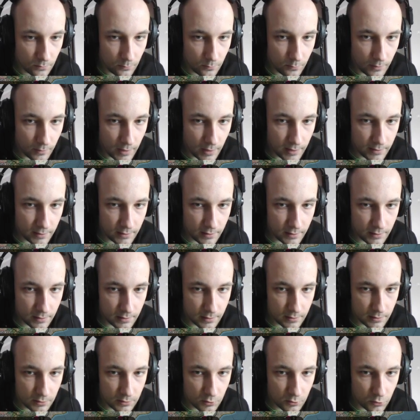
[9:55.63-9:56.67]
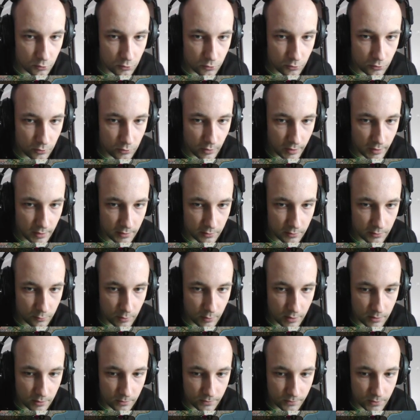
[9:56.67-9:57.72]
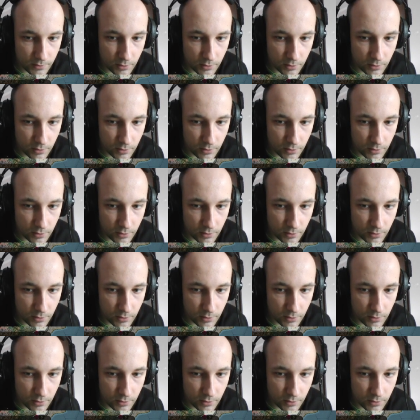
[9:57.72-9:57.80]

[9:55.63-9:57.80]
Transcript: 1, 2, and 1 of